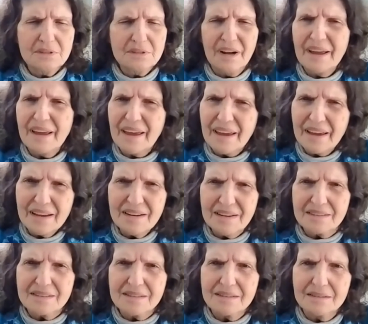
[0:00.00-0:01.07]
I hate
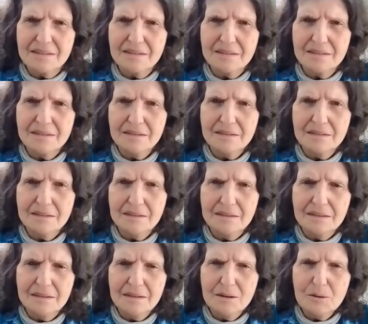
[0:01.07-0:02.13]
it,
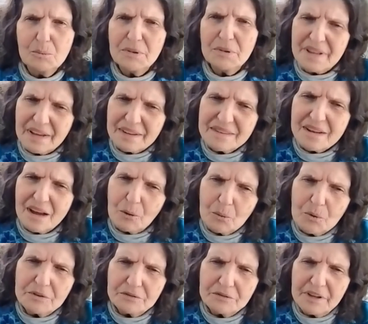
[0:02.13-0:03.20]
but that's how
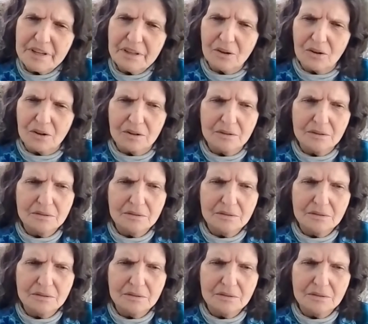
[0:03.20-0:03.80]
we feel.